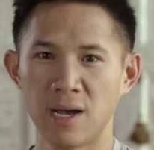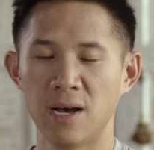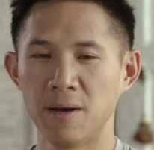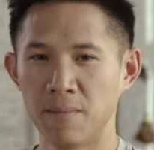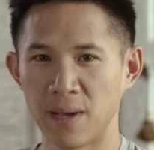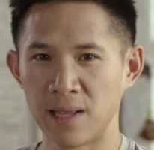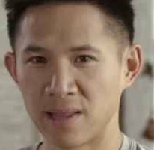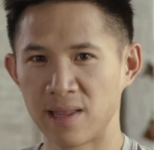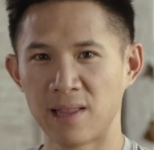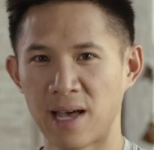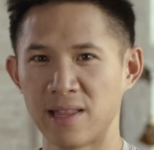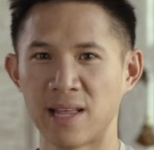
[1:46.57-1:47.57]
And
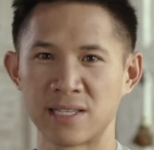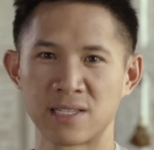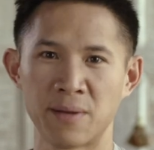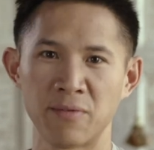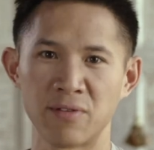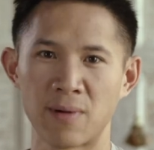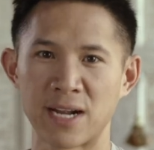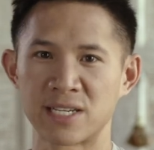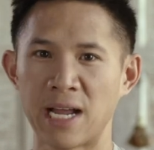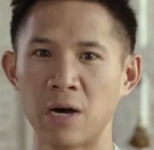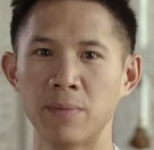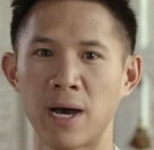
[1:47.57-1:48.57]
that's some of the
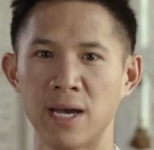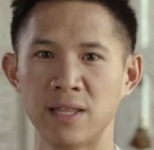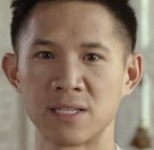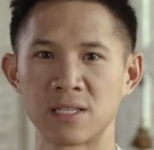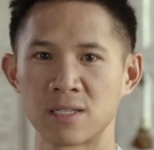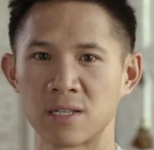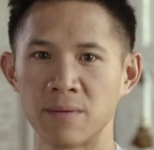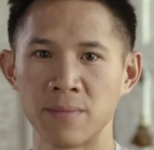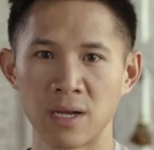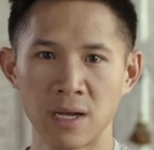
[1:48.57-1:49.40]
rationale behind this system.